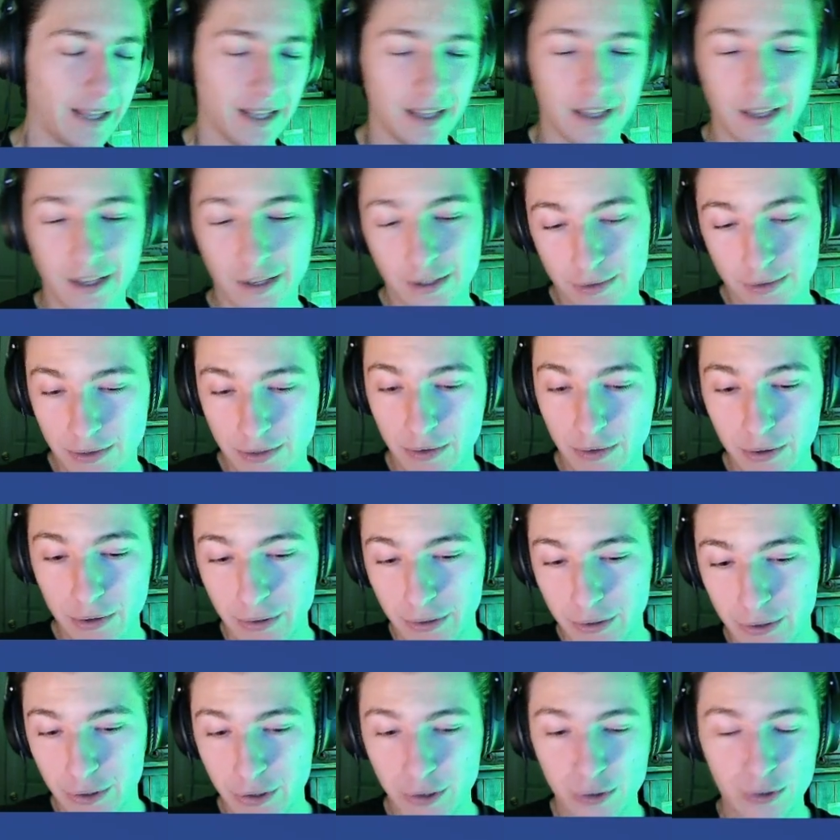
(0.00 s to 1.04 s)
So you
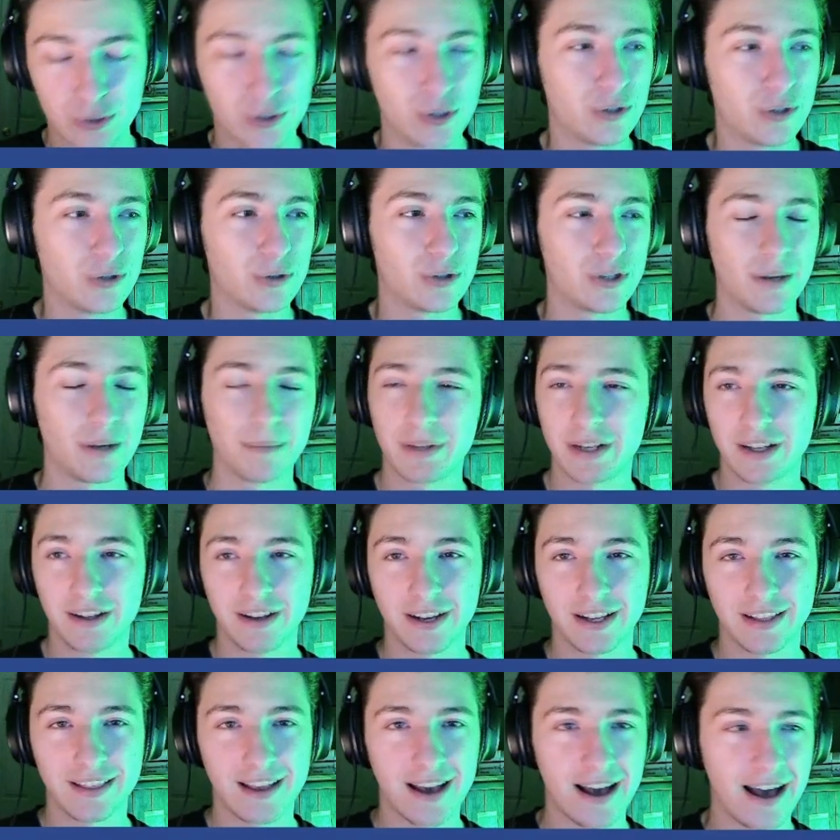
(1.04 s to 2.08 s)
could choose to do something
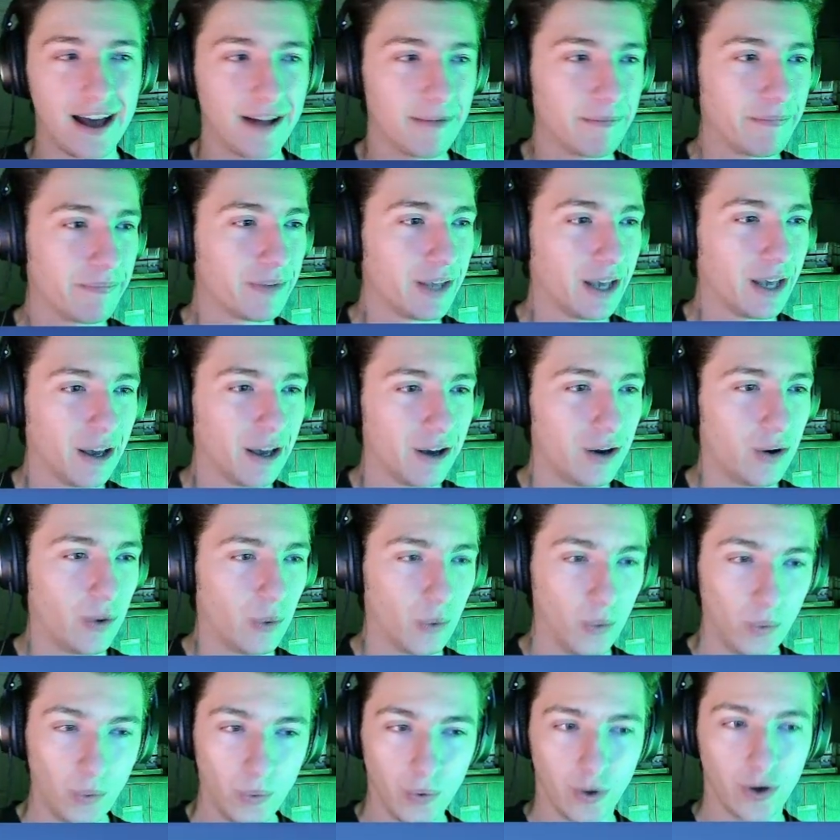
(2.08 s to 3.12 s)
like that,
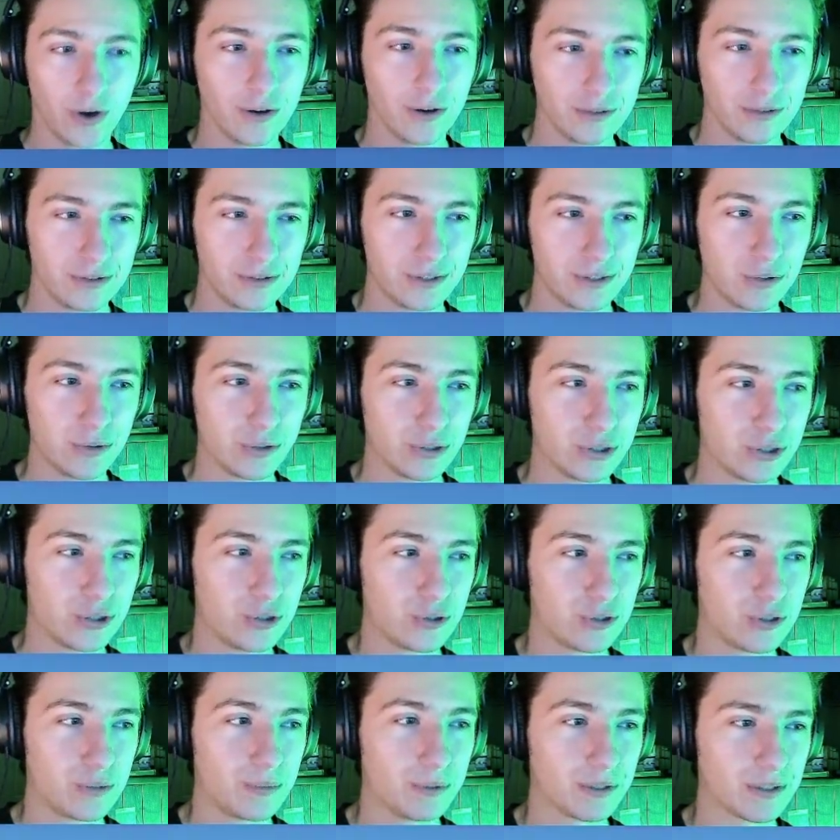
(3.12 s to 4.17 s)
or you could
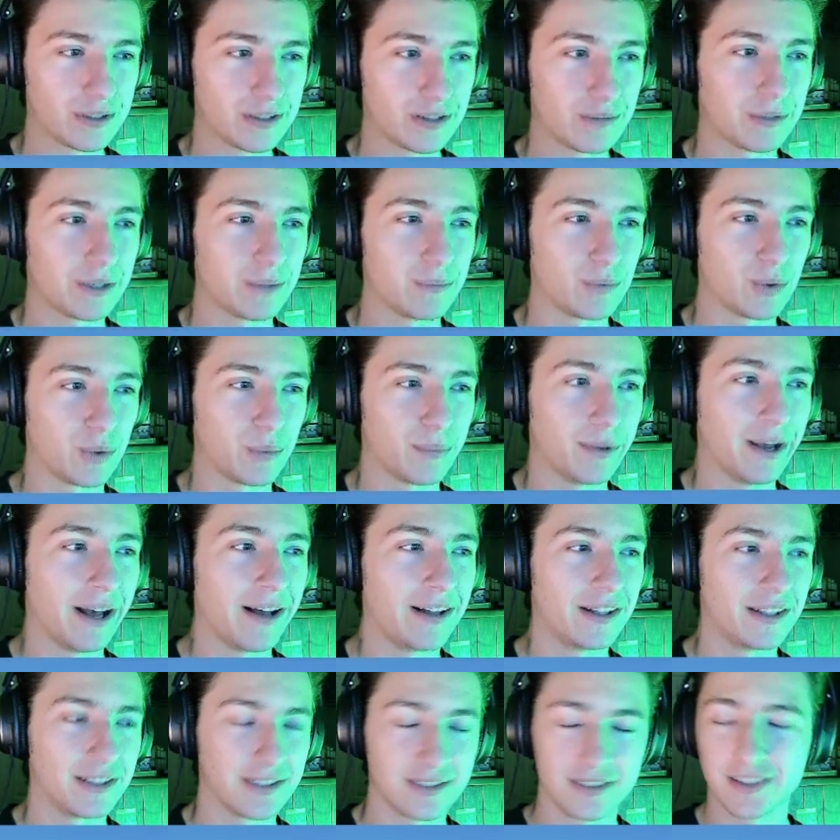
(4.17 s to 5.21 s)
choose to build something more
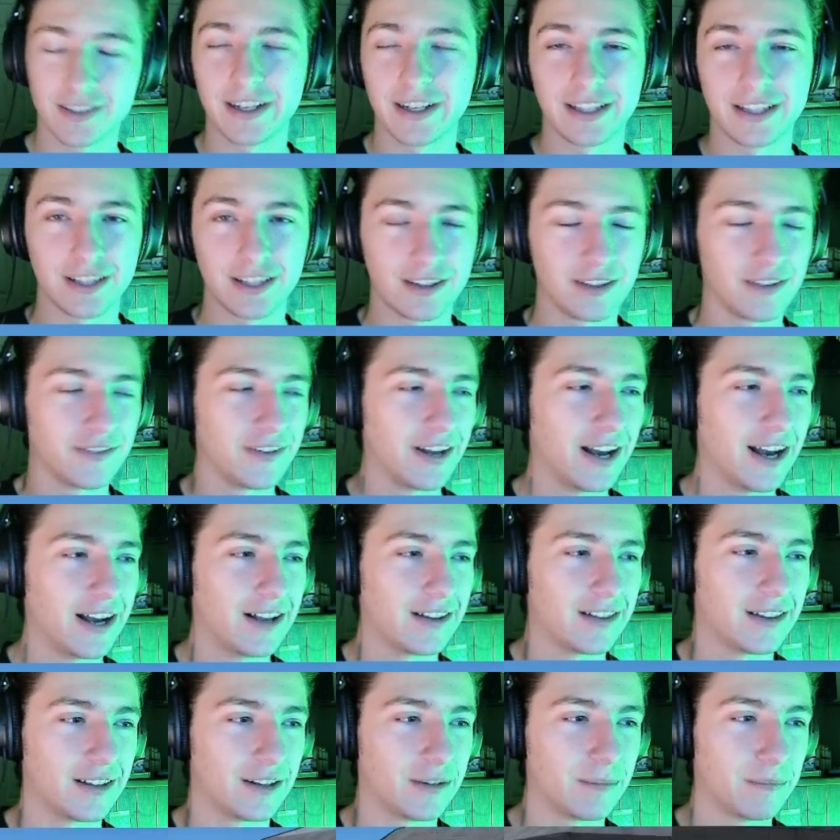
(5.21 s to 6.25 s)
balanced like the
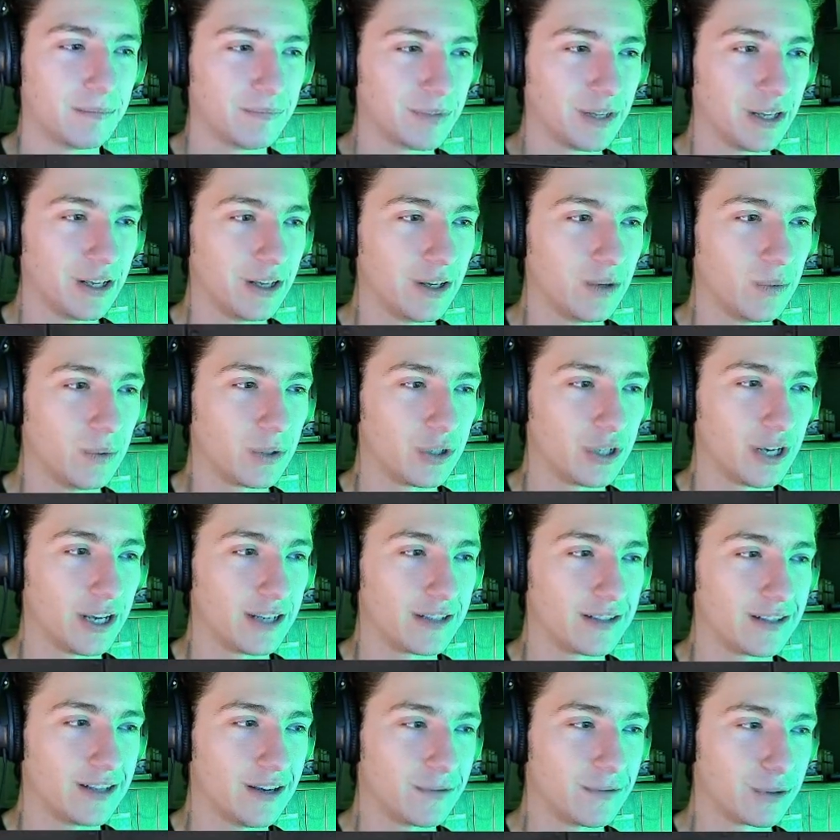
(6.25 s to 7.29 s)
Leviathan, which
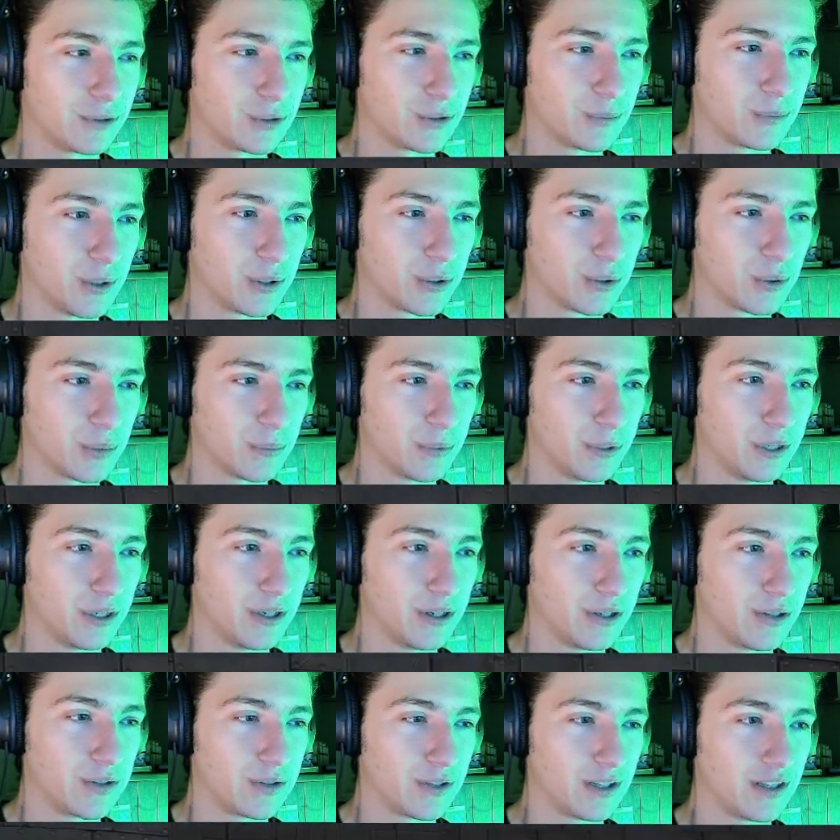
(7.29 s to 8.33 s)
has several small
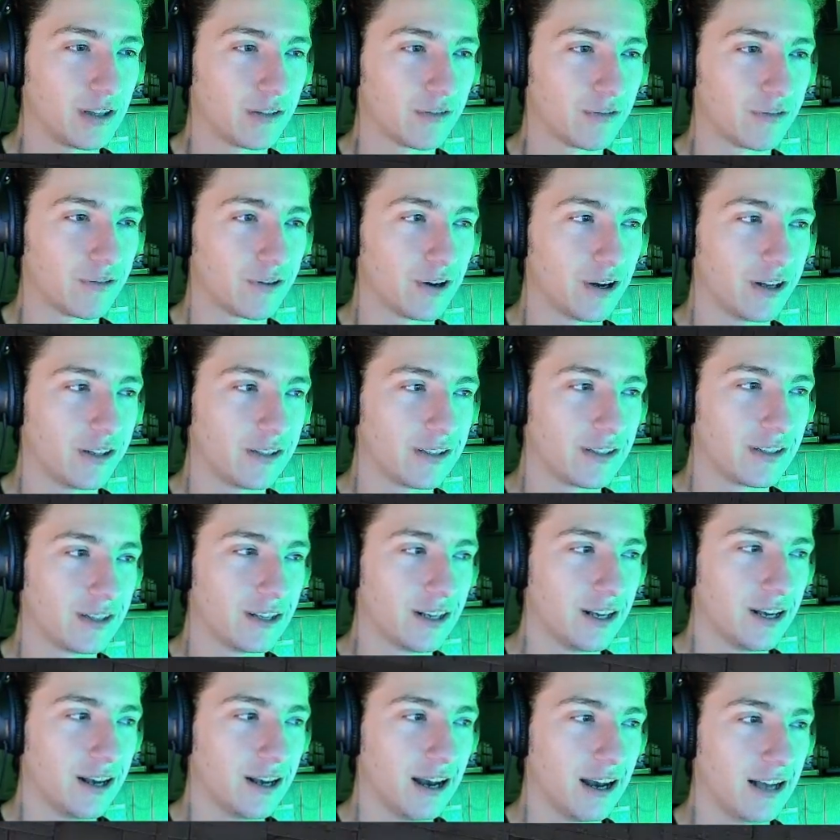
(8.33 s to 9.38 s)
torpedoes in the front,
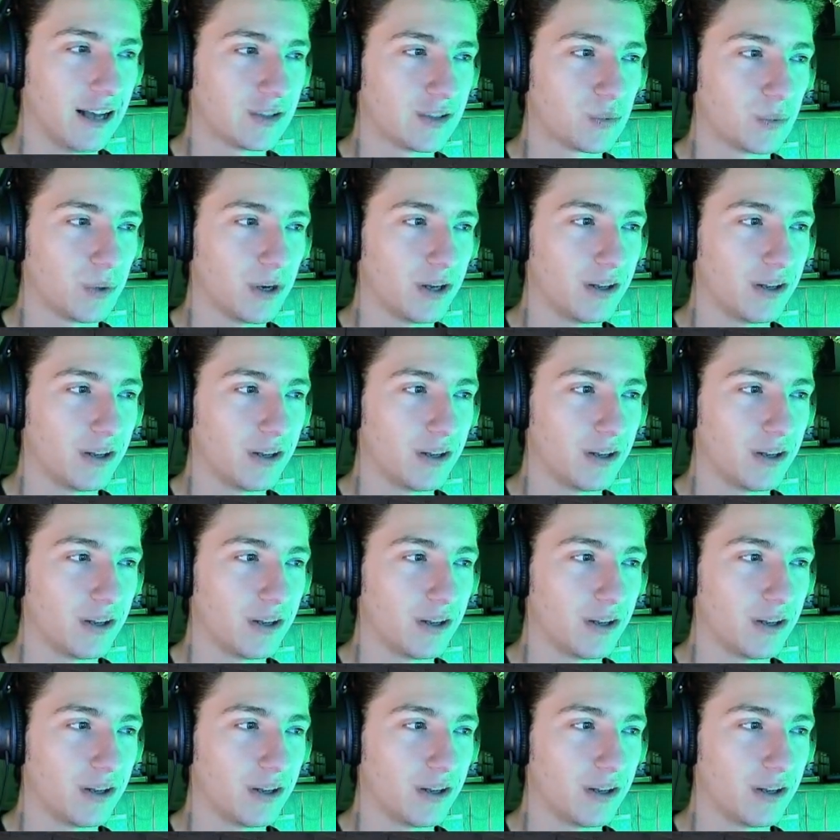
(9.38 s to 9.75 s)
as well